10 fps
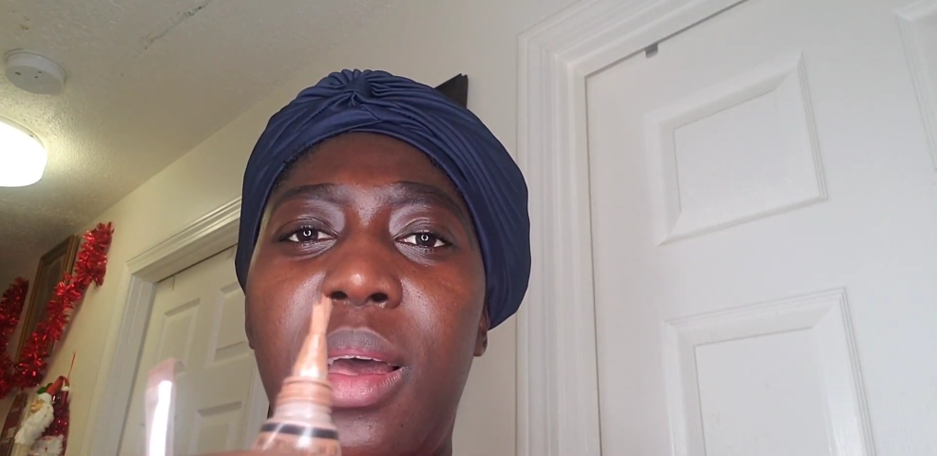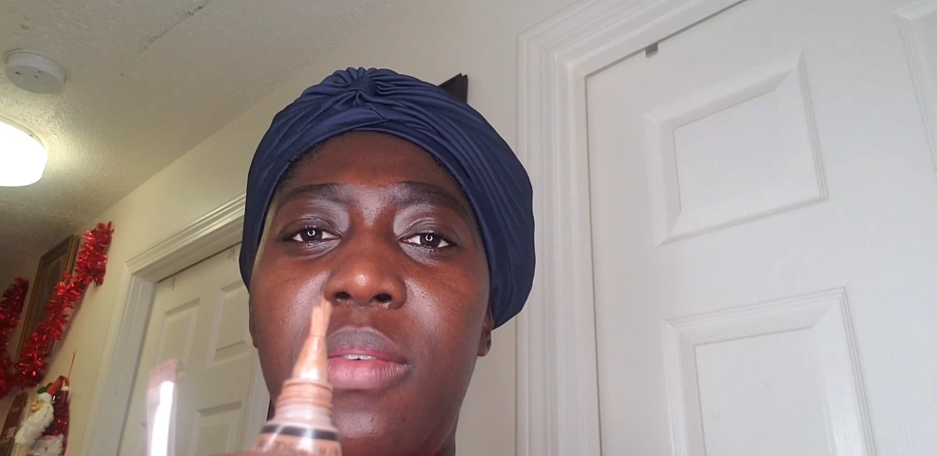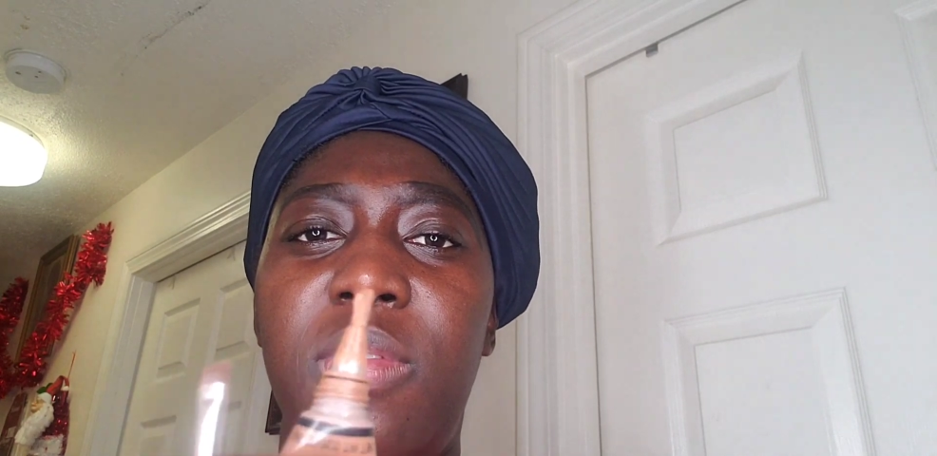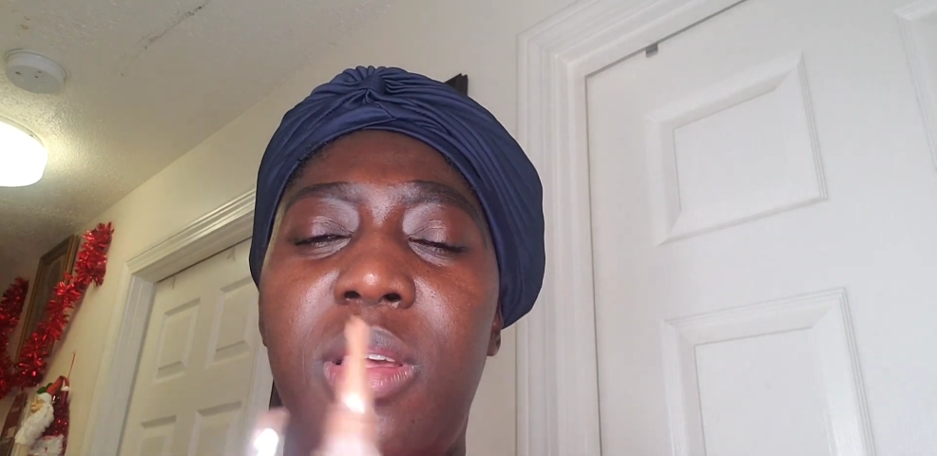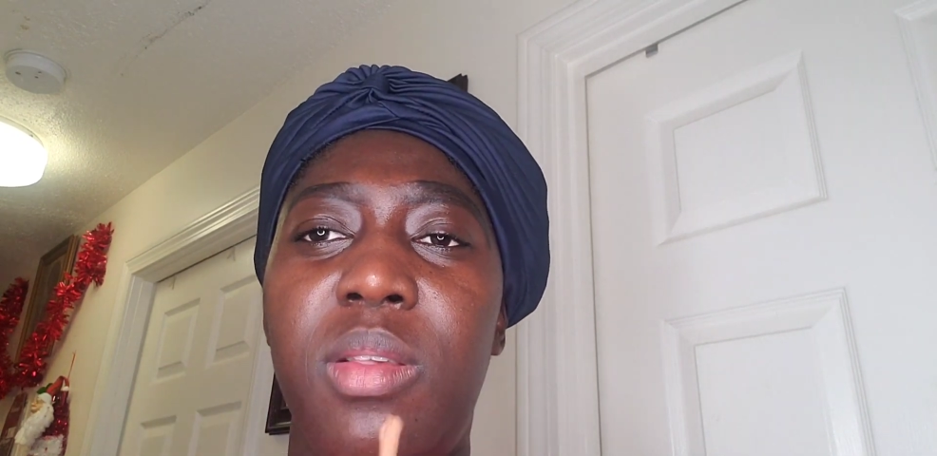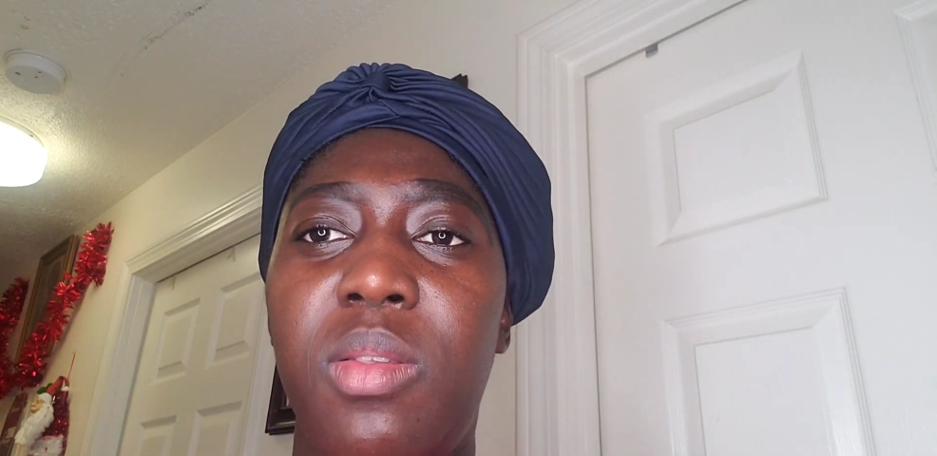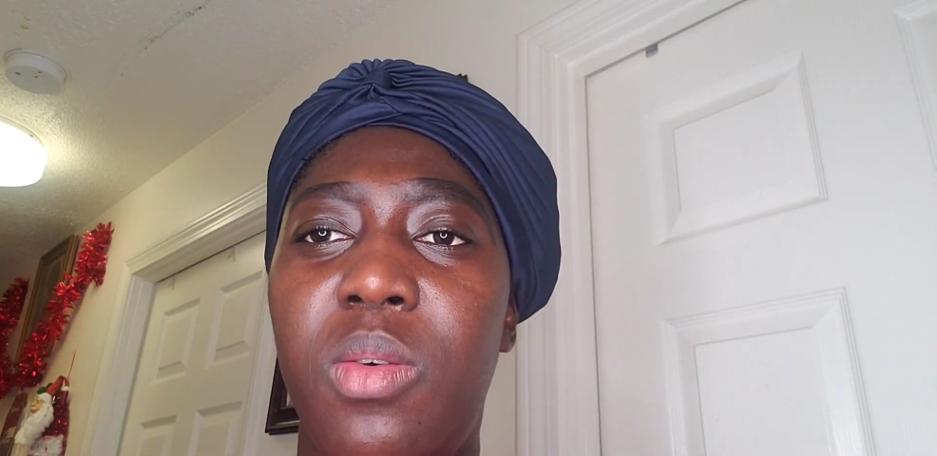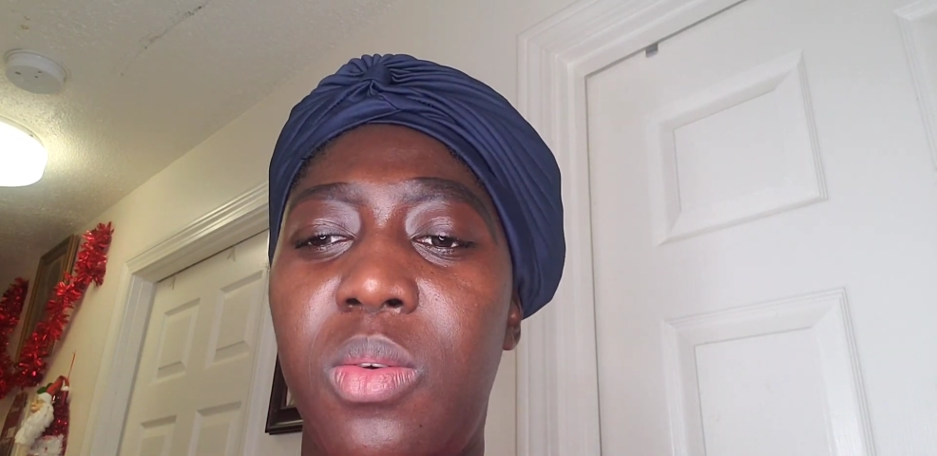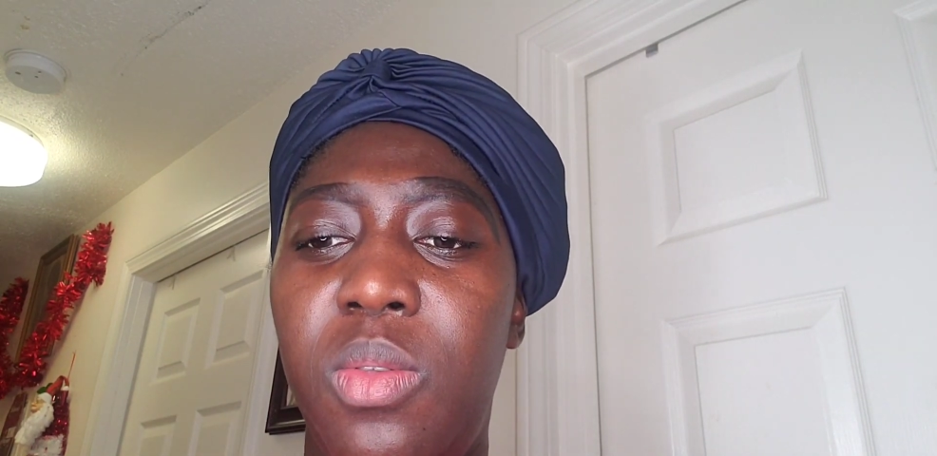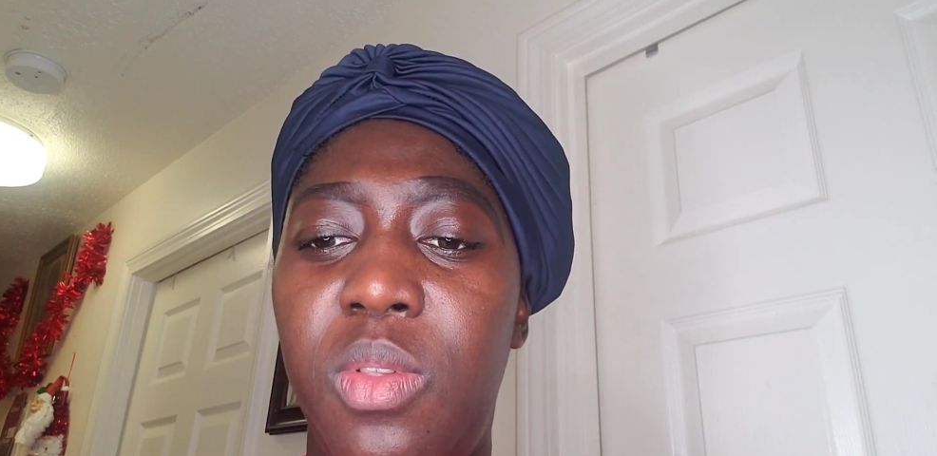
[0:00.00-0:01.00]
LA
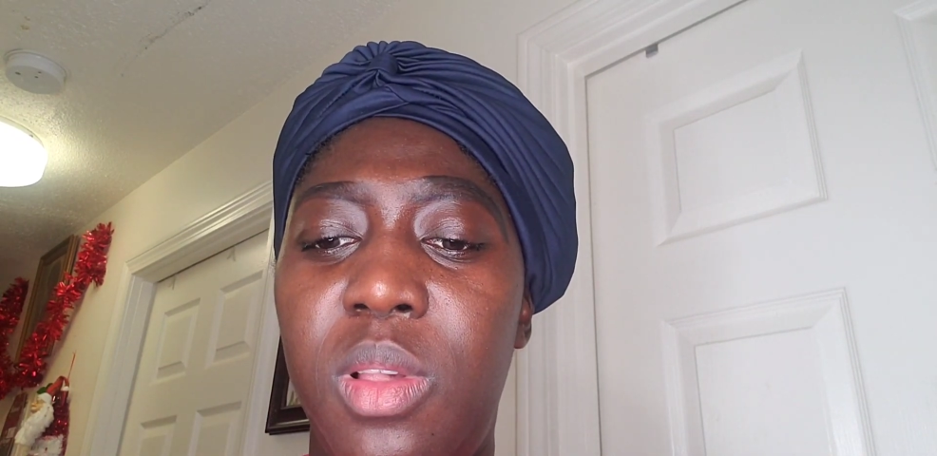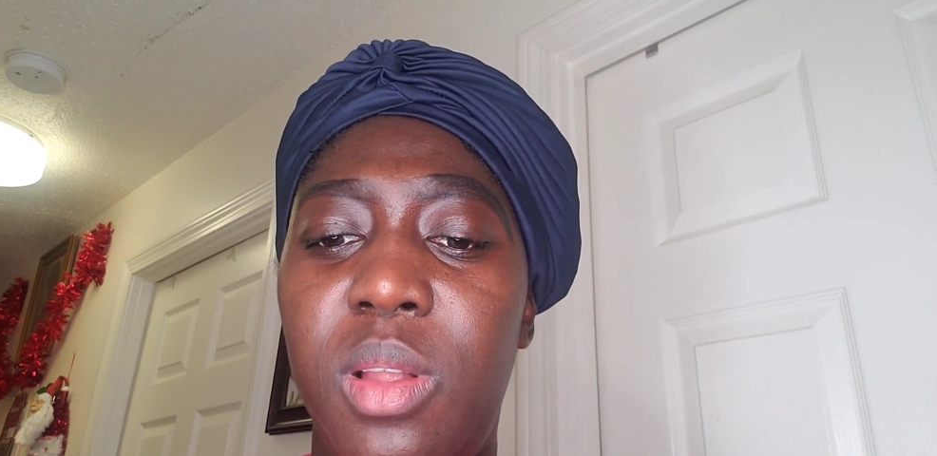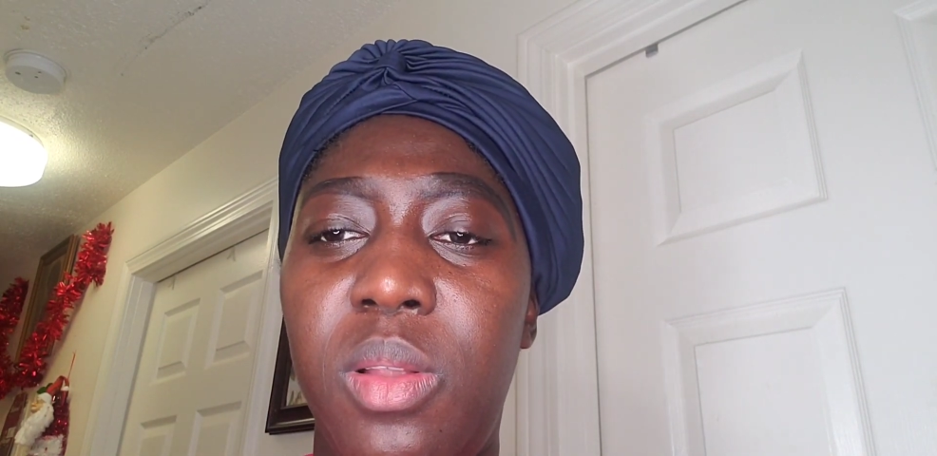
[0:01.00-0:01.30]
Girl